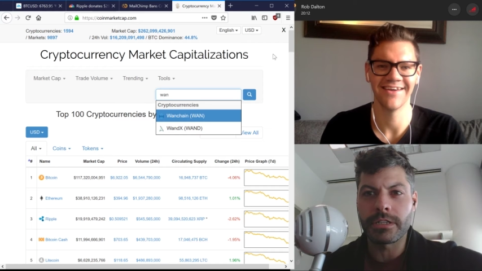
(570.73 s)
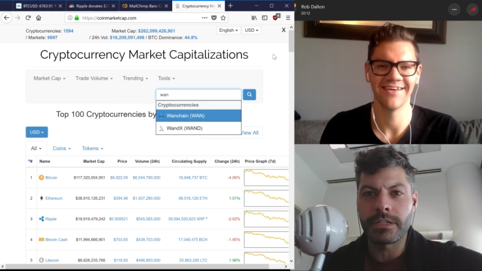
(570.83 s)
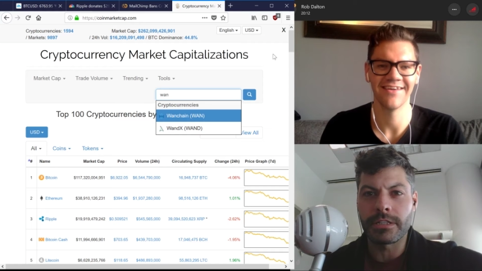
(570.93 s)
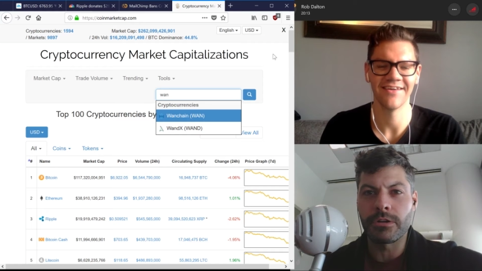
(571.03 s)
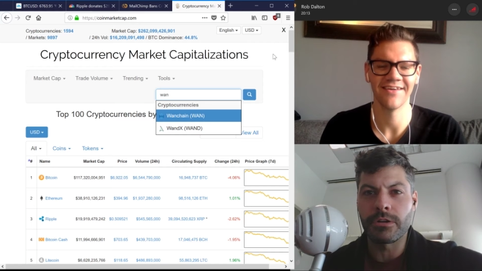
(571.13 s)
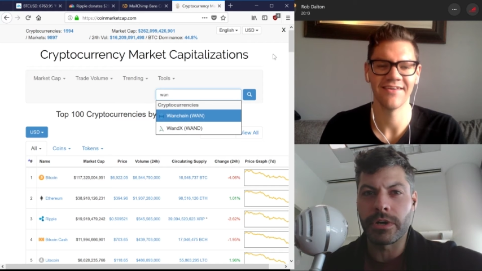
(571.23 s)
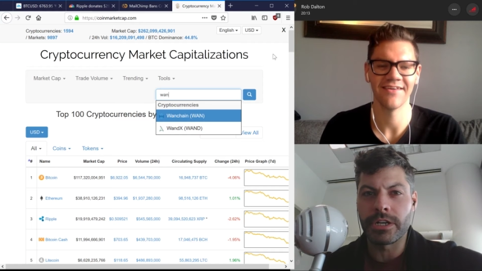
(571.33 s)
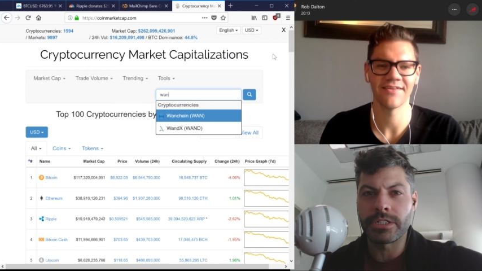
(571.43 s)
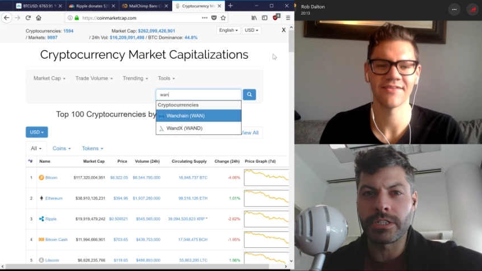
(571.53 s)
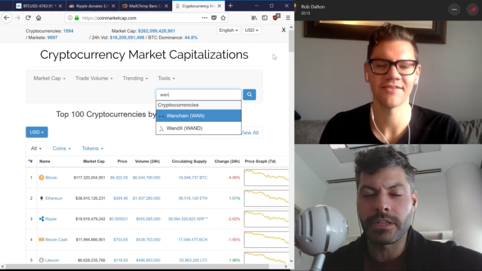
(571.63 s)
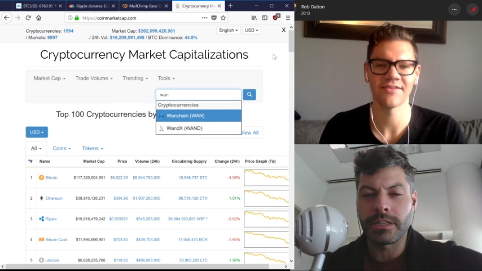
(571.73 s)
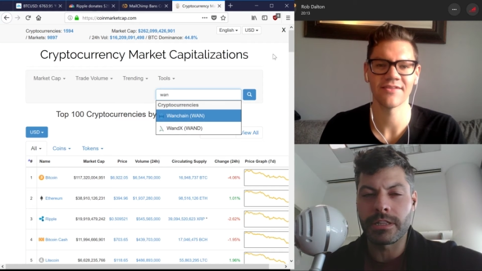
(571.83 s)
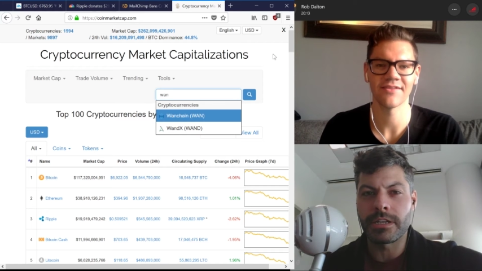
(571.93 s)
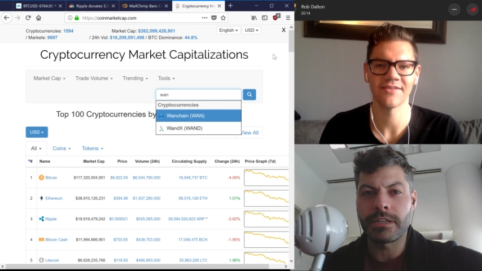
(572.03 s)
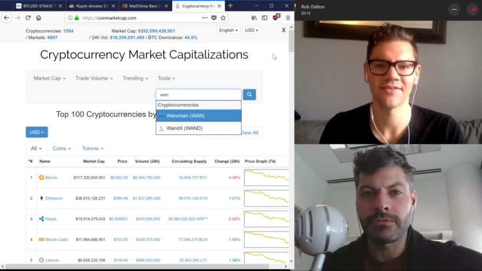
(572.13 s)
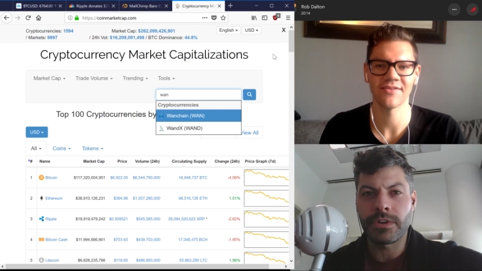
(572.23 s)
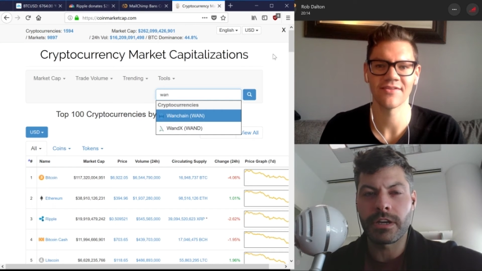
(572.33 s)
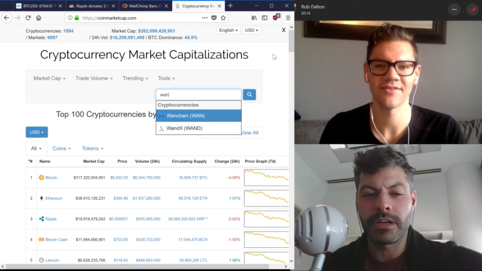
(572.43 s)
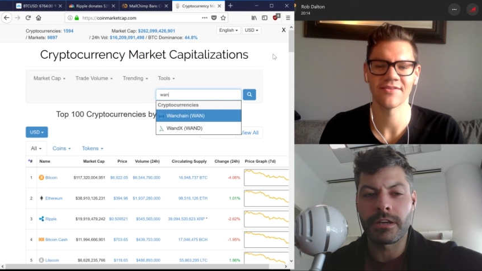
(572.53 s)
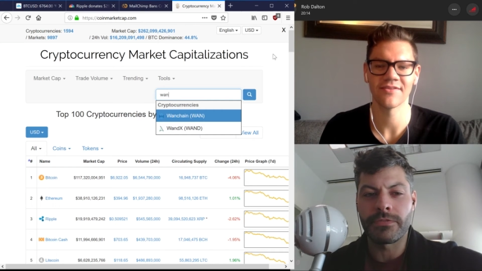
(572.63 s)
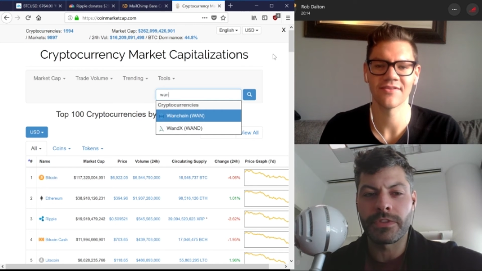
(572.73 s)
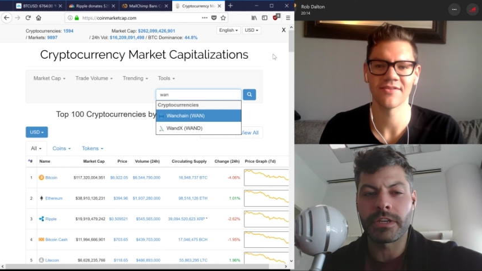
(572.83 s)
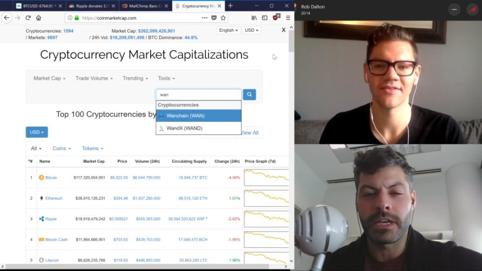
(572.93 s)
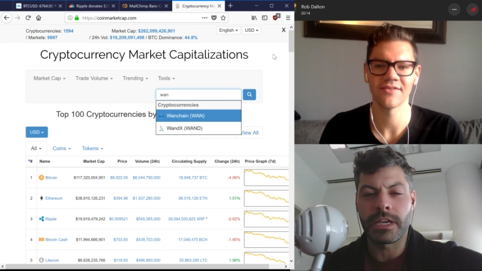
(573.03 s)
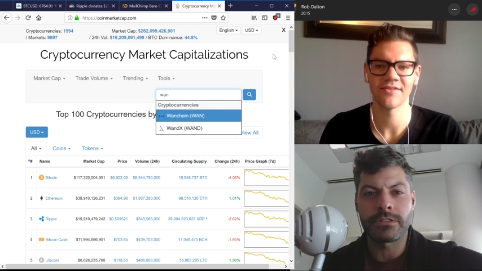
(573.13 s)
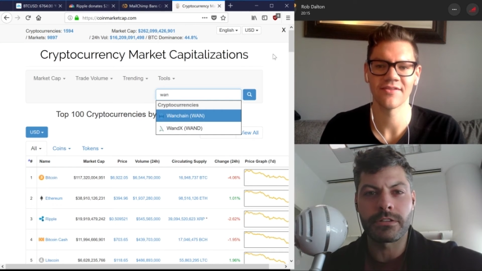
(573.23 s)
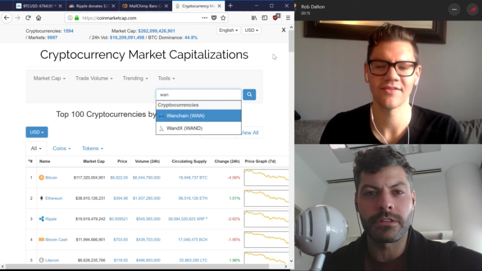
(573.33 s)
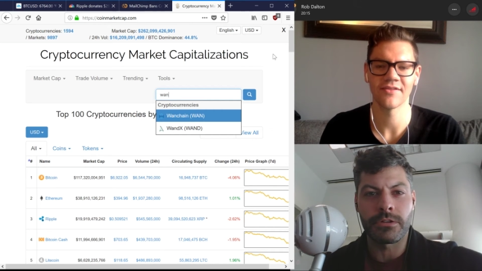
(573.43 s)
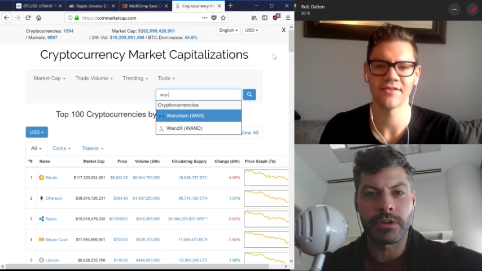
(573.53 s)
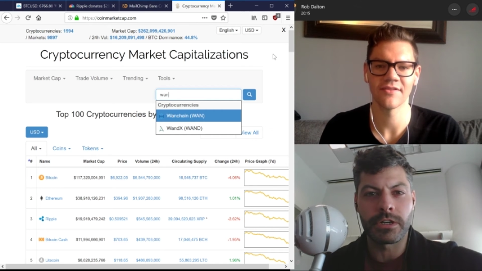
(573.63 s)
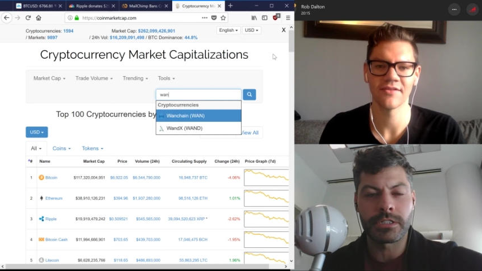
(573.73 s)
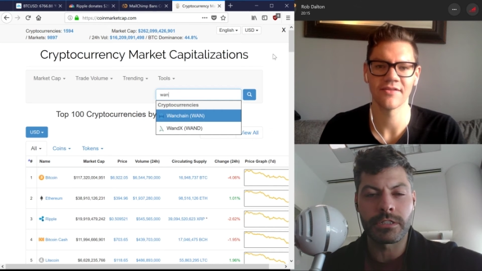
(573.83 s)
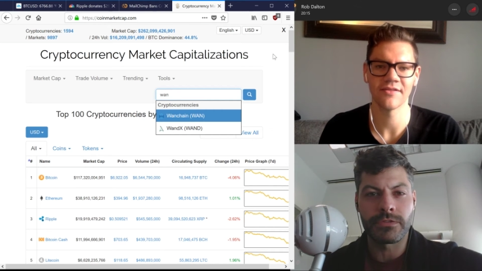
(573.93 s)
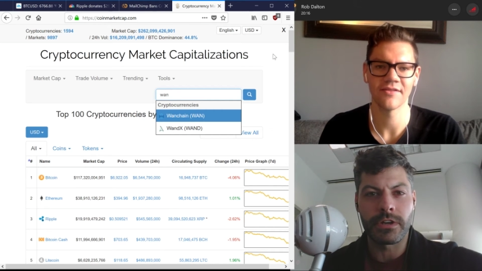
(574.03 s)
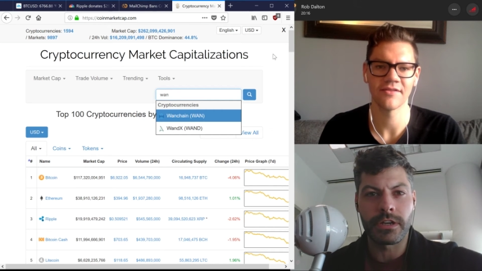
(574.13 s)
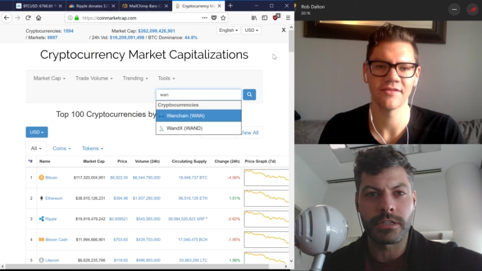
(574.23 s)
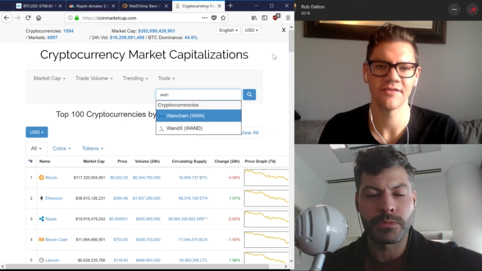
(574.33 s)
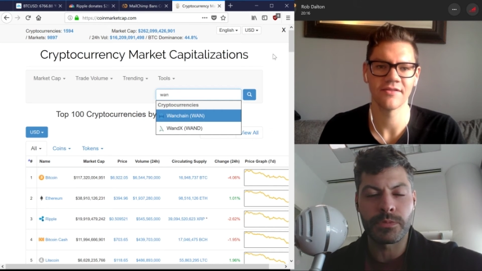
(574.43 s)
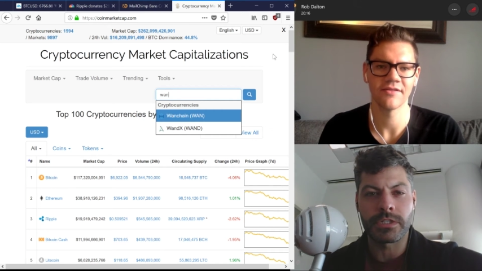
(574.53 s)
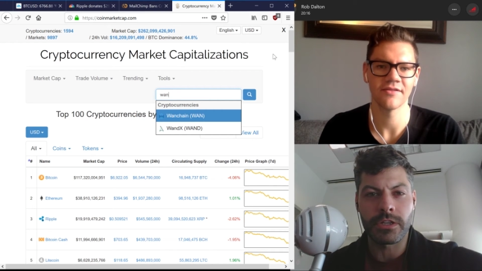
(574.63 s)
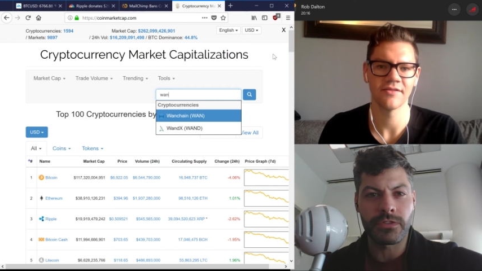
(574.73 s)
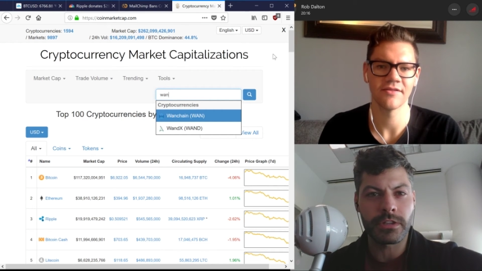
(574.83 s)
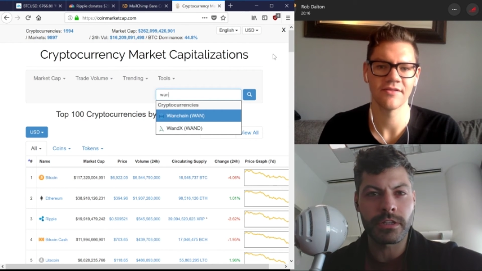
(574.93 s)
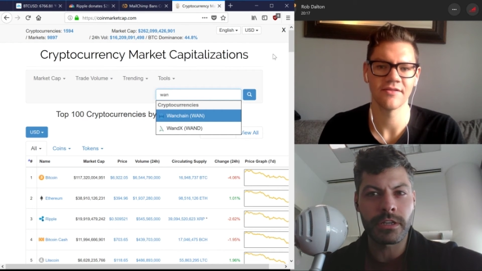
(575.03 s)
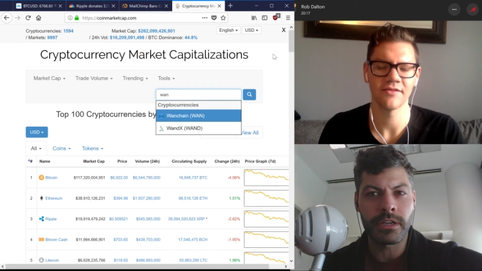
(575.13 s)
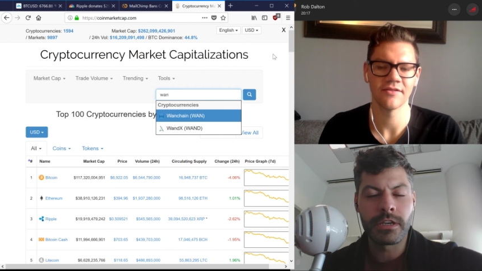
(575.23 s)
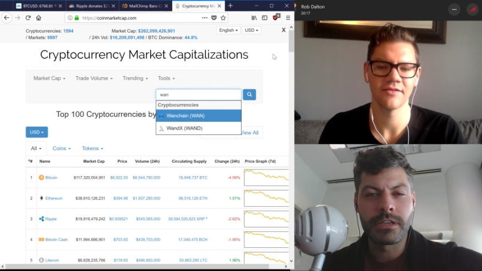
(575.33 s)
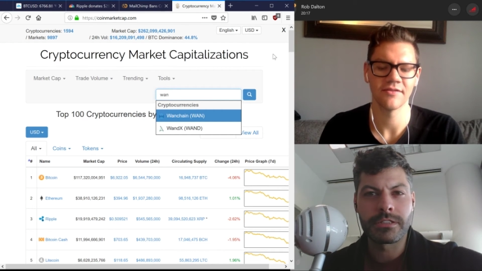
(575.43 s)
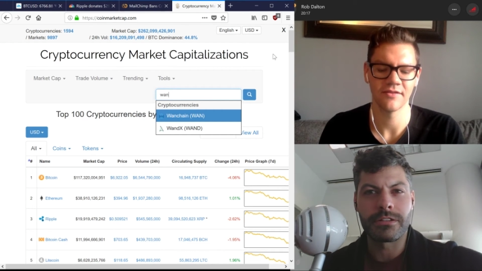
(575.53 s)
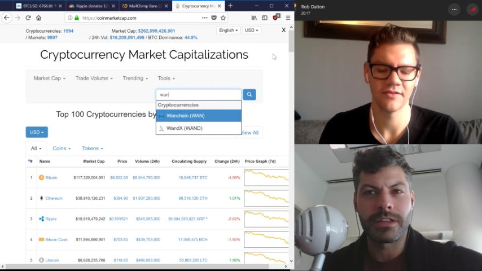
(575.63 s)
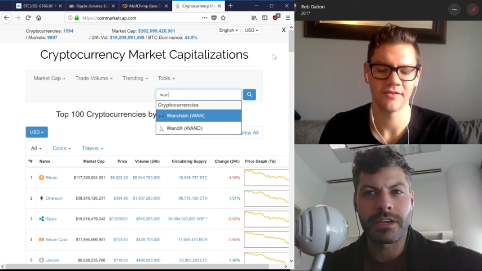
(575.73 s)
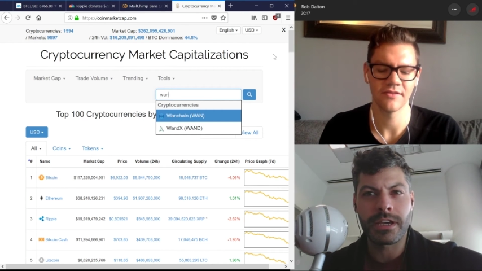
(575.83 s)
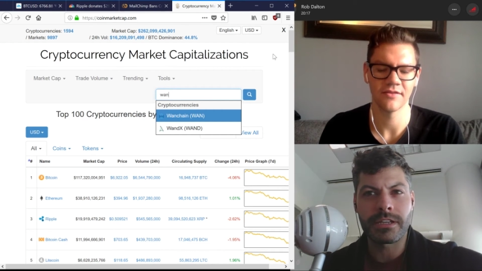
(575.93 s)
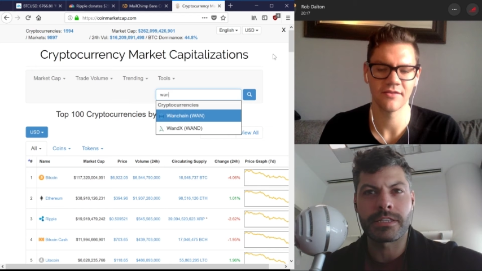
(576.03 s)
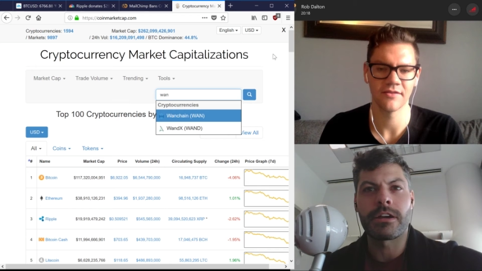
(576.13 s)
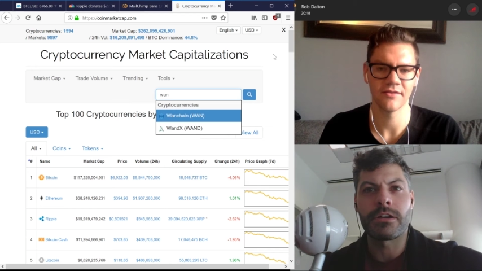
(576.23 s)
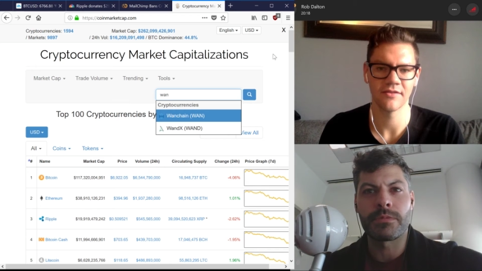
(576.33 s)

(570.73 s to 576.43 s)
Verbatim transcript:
Speaker 1: low budget, and they didn't answer the questions very specifically, so that kind of soured me on the